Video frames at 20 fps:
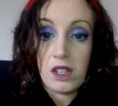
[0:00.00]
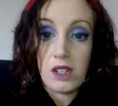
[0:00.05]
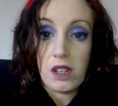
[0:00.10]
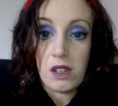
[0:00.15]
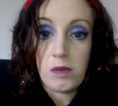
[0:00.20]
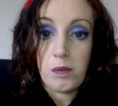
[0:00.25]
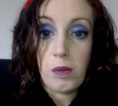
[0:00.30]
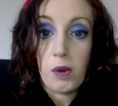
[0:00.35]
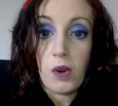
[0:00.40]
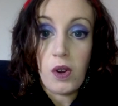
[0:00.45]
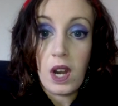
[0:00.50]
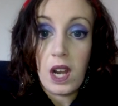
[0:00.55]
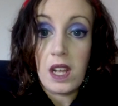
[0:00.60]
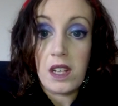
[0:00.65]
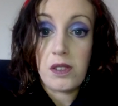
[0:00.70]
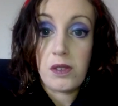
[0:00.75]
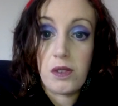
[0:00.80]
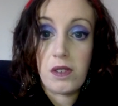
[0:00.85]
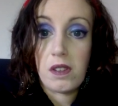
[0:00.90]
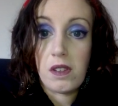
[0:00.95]
That's more or
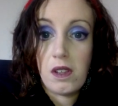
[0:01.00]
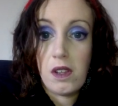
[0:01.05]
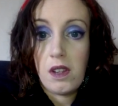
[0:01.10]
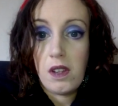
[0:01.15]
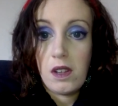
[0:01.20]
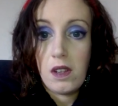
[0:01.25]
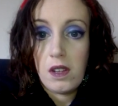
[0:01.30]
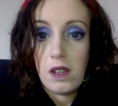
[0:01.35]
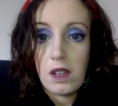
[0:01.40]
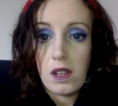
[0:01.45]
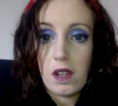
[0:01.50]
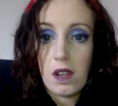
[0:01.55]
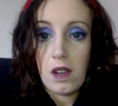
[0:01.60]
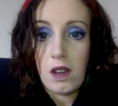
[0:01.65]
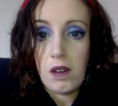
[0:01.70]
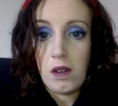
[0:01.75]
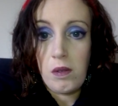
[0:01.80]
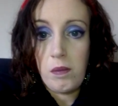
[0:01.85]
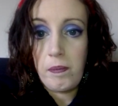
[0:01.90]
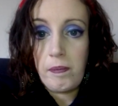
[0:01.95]
less
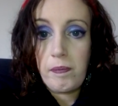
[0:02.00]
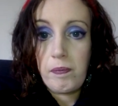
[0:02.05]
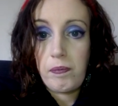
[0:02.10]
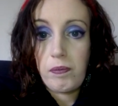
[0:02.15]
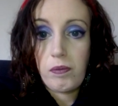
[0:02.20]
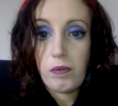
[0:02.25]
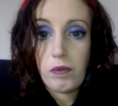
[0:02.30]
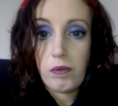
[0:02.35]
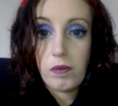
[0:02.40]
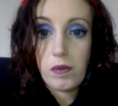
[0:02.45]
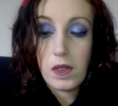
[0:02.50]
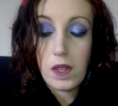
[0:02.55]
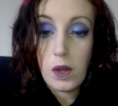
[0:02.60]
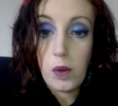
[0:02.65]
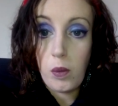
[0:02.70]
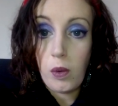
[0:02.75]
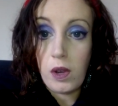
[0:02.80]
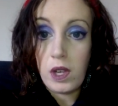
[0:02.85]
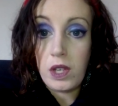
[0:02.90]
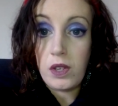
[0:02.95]
um,
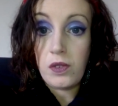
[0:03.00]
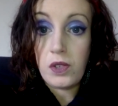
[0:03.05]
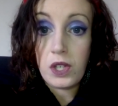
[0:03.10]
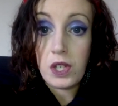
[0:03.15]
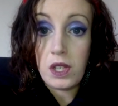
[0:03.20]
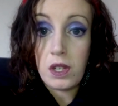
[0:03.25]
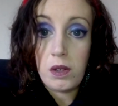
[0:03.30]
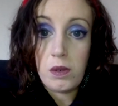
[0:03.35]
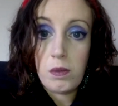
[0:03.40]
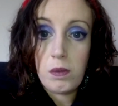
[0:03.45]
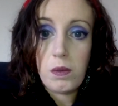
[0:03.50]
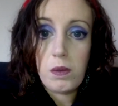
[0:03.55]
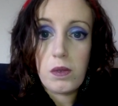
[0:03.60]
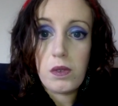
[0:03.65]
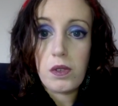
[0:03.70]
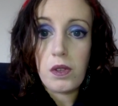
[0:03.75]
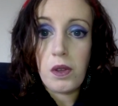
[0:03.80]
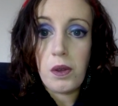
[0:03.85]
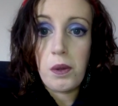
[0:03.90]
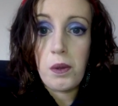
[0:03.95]
what you do.
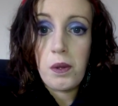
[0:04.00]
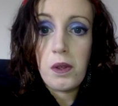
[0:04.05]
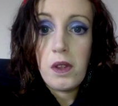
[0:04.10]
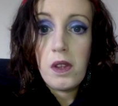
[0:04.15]
So